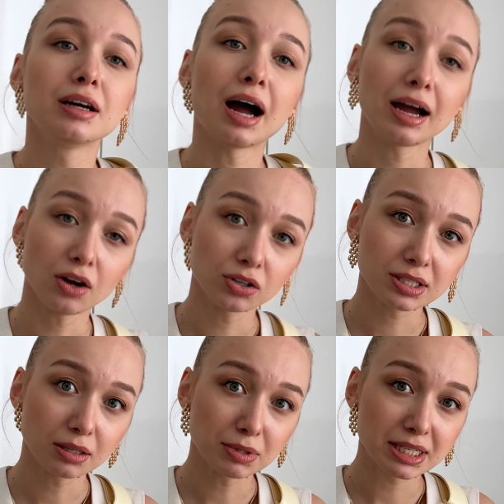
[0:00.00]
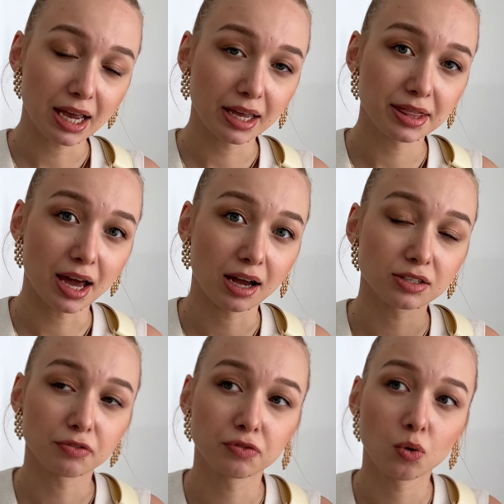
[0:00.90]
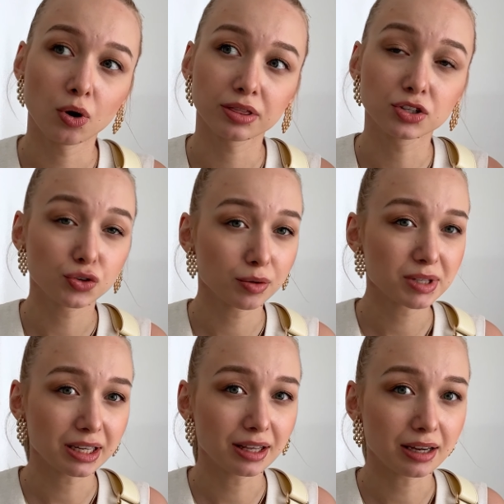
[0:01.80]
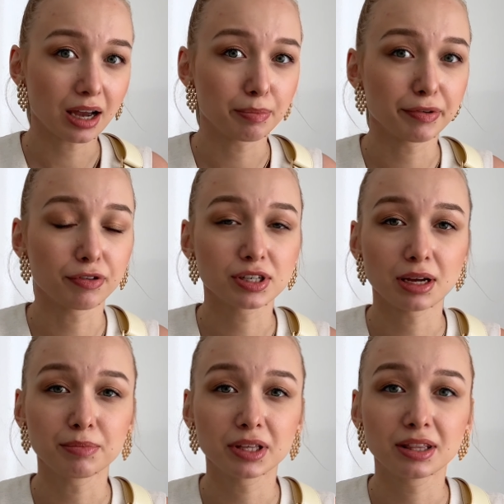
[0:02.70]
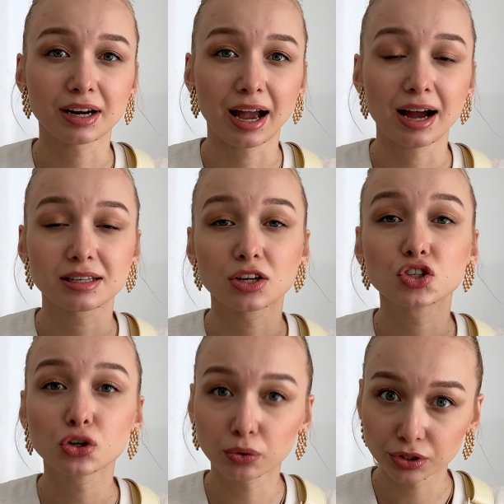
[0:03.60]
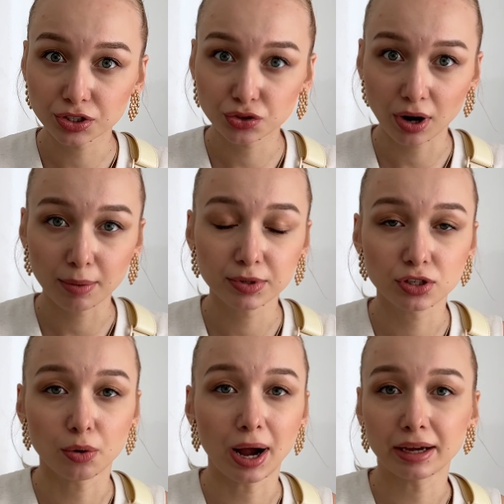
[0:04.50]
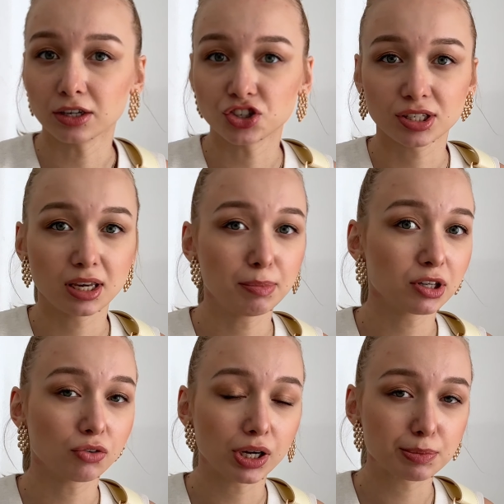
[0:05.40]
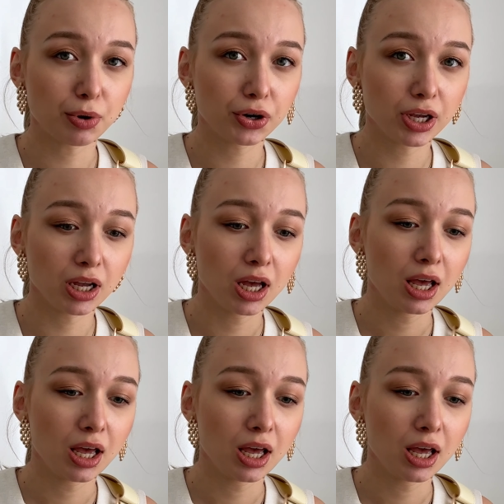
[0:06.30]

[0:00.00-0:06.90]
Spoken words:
I honestly would say that for the trips like that, I prefer something that has a shoulder strap, so I can just keep it crossbody